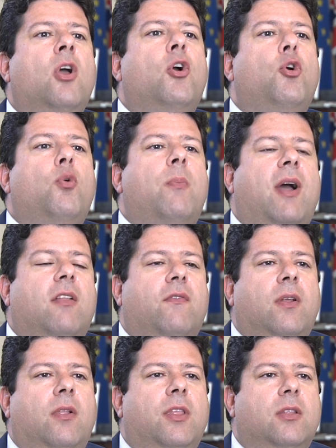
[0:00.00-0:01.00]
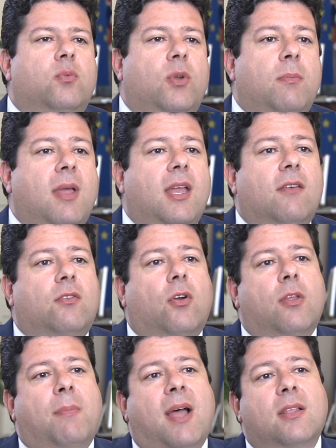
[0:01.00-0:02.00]
who might feel that we may have got
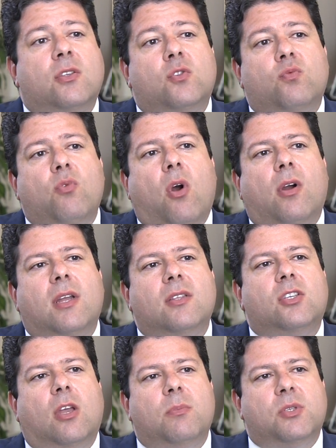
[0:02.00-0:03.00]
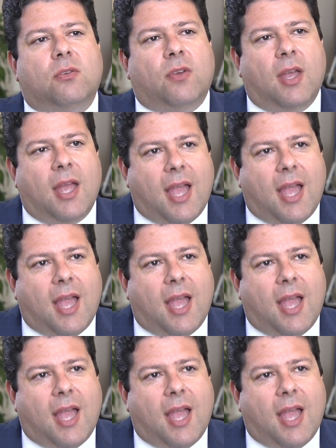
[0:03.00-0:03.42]
the balance wrong in terms of